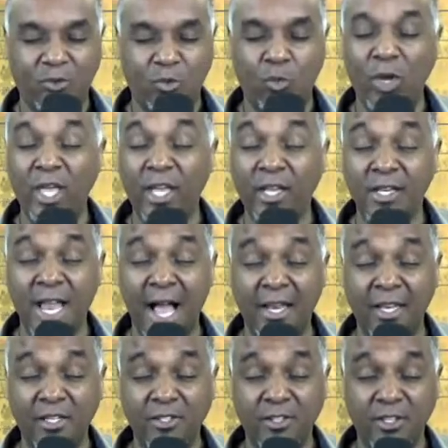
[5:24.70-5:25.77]
We
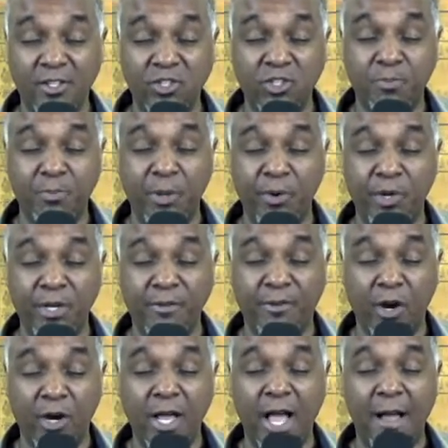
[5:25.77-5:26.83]
acknowledge this spirit of
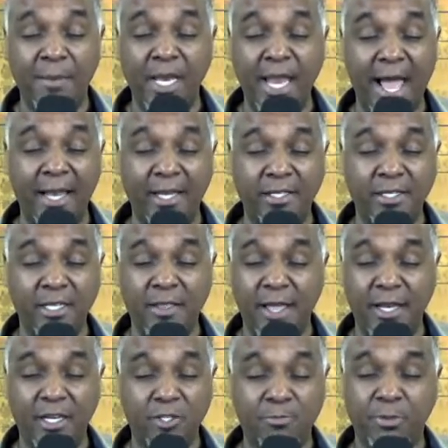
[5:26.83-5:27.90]
our commonality
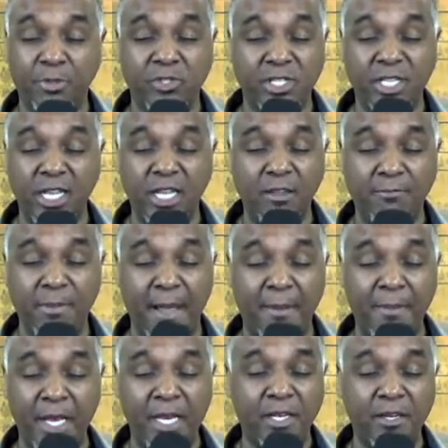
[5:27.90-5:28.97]
that is perceived by
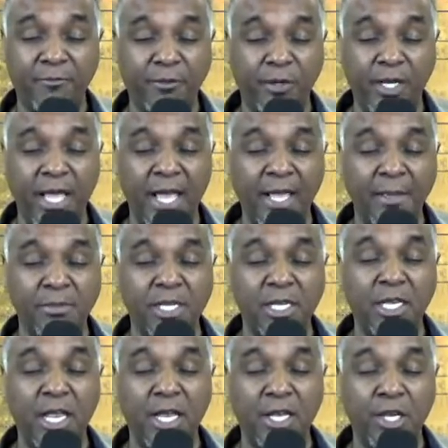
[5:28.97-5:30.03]
many different names
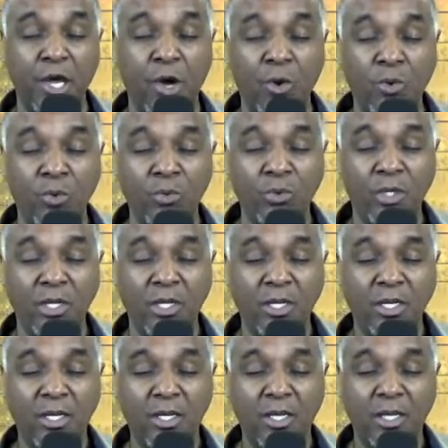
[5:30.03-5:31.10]
and yet known
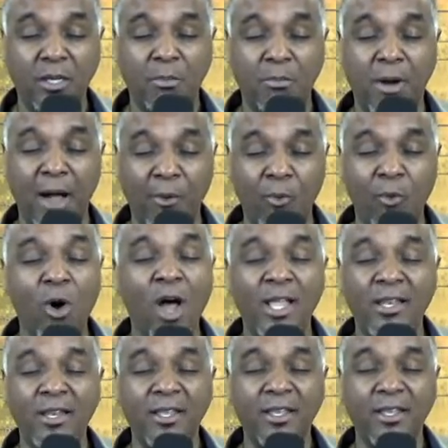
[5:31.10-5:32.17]
by
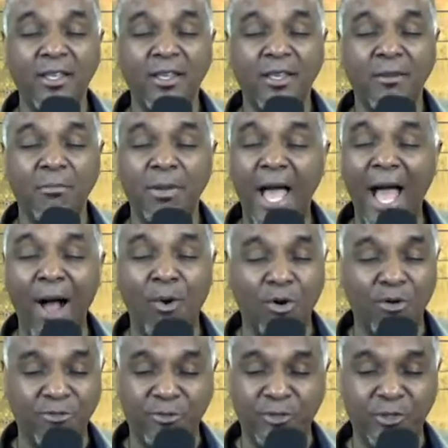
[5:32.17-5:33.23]
one
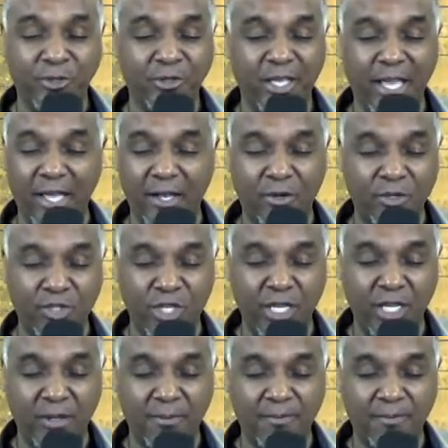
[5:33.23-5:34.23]
powerful energy.